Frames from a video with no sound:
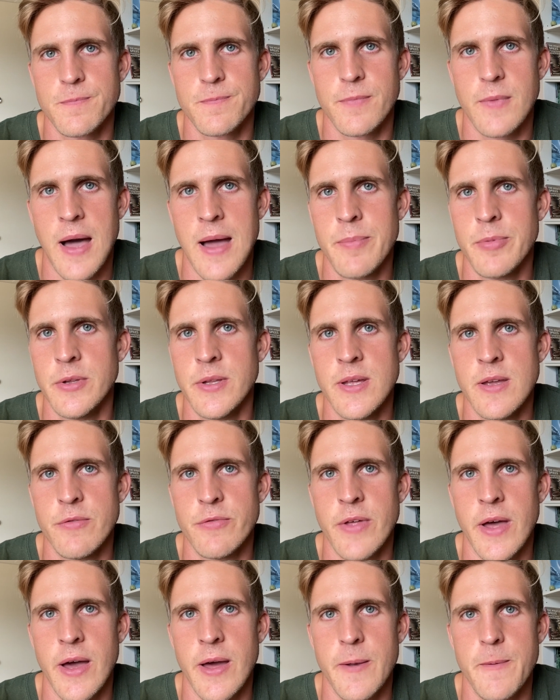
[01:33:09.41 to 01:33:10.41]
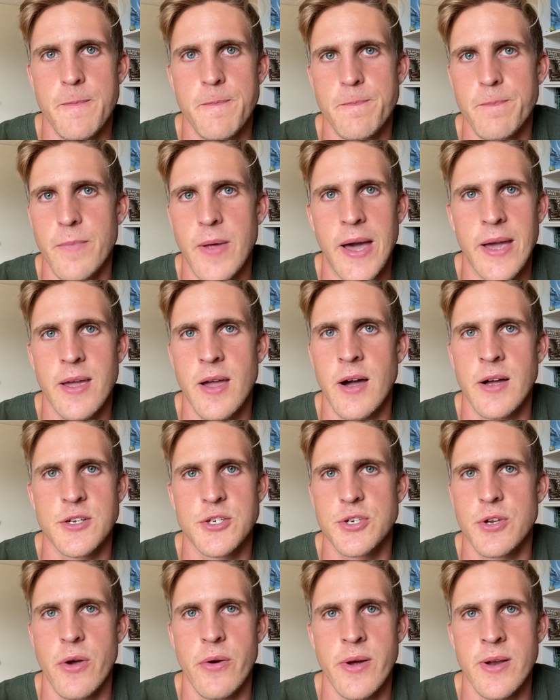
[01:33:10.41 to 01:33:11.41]
I believe that I can't
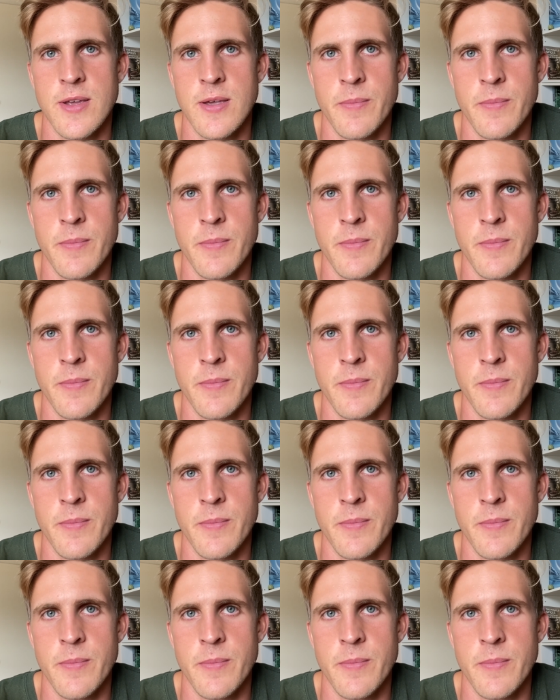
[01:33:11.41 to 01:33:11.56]
show any